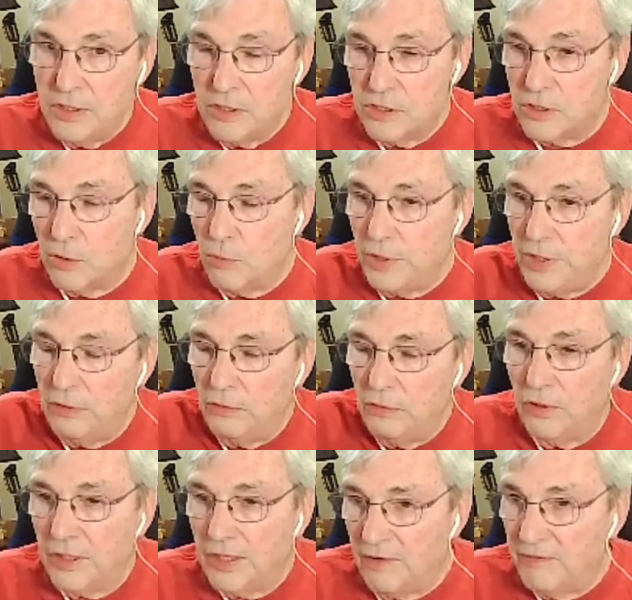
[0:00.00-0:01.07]
So when you
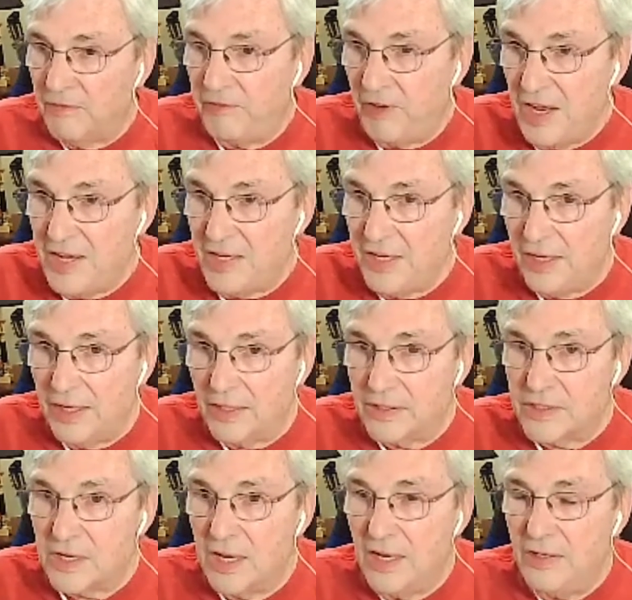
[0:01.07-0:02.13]
look at
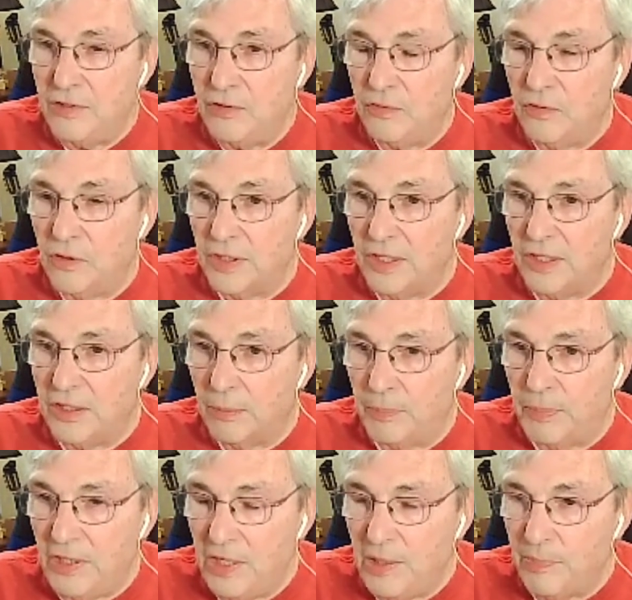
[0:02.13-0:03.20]
finance and you look at the
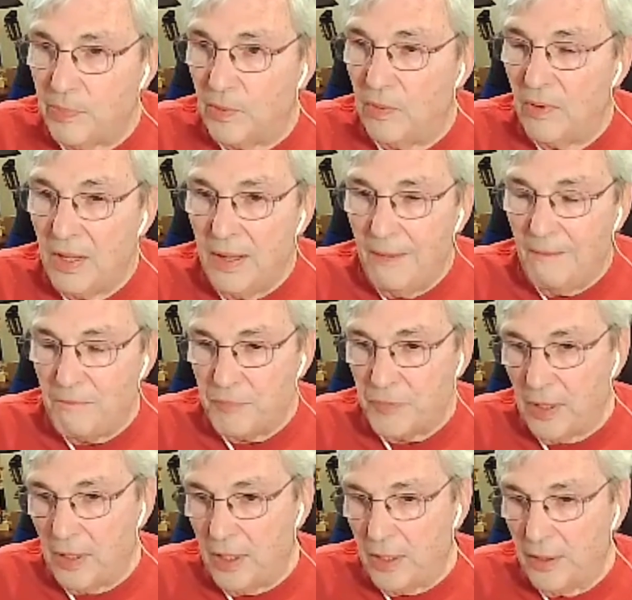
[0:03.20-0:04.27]
people,
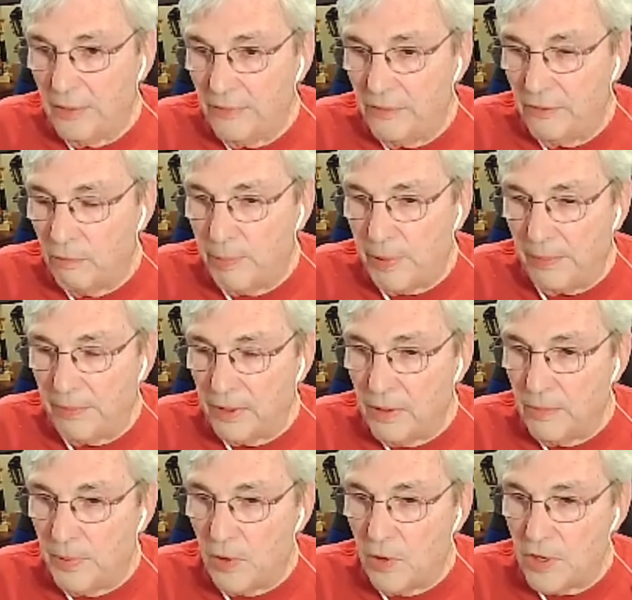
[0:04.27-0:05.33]
the
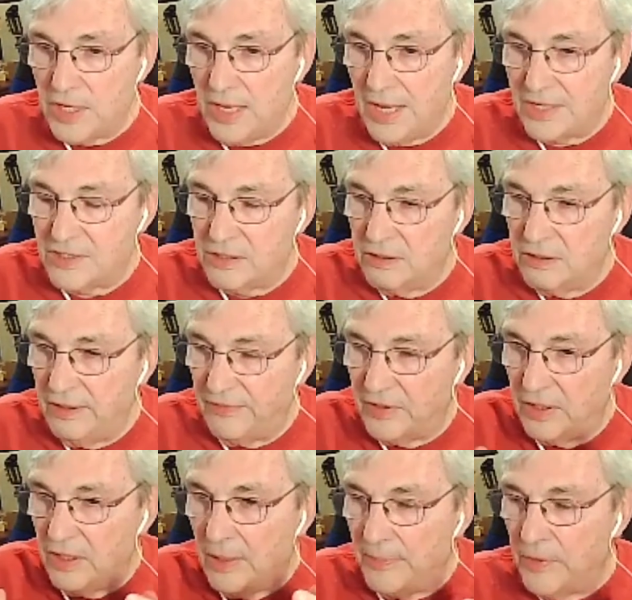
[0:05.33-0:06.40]
Republican Party has
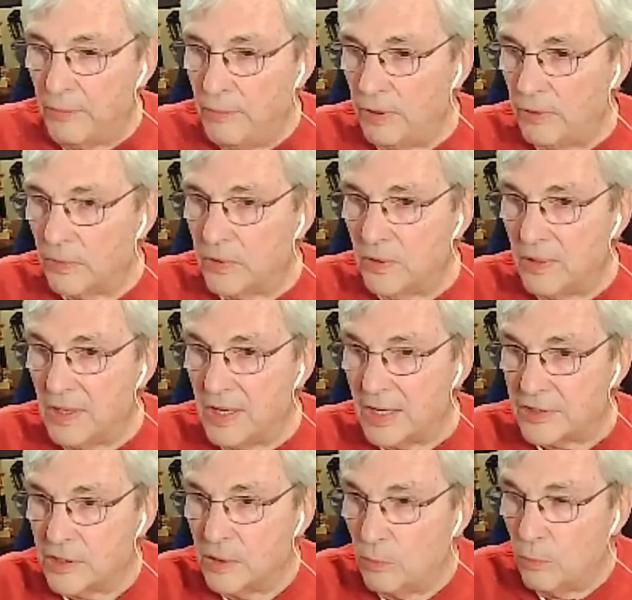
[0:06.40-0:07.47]
lifted up the middle
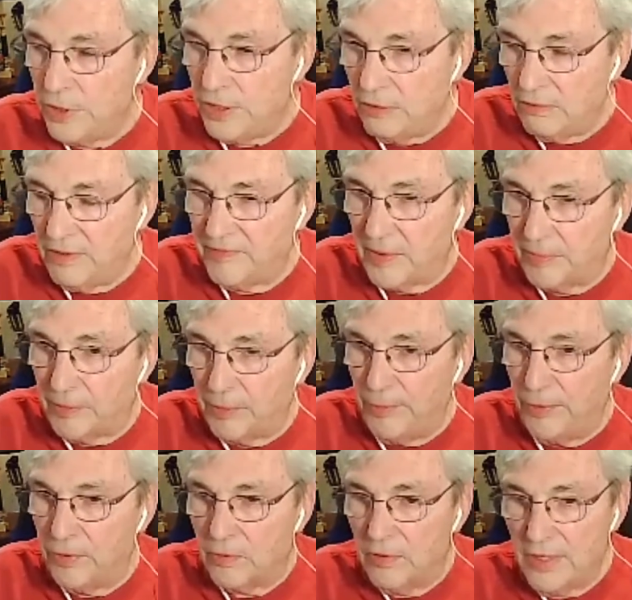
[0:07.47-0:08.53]
class. And when you lift up the
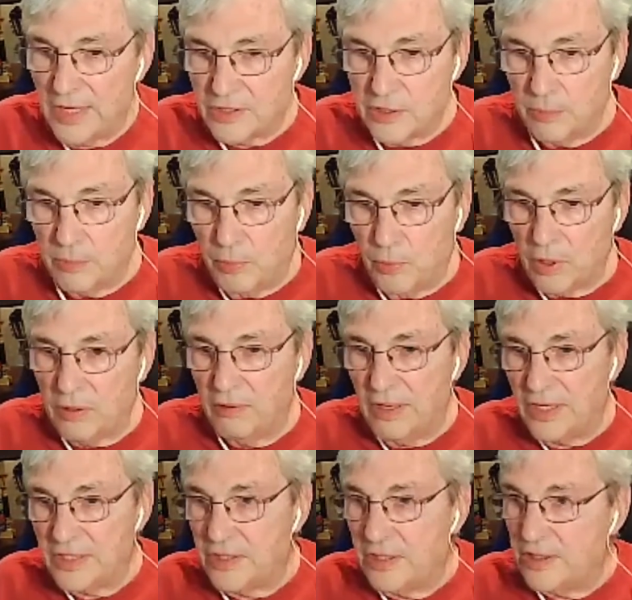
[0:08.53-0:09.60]
middle class, the poor
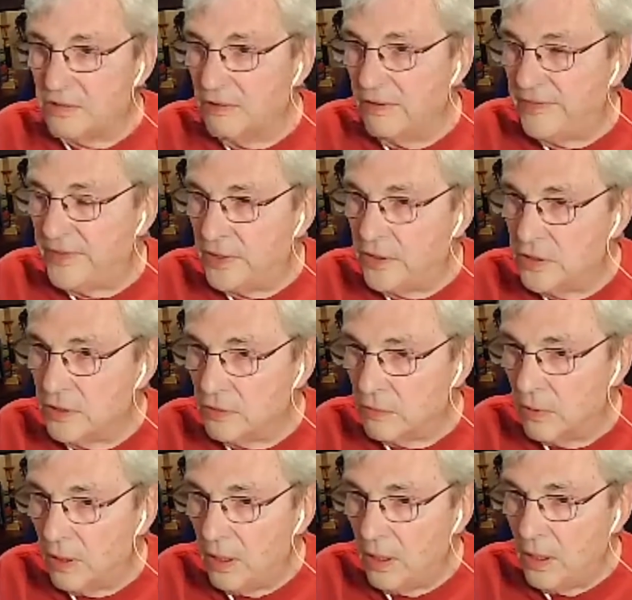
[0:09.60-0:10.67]
class gets lifted too.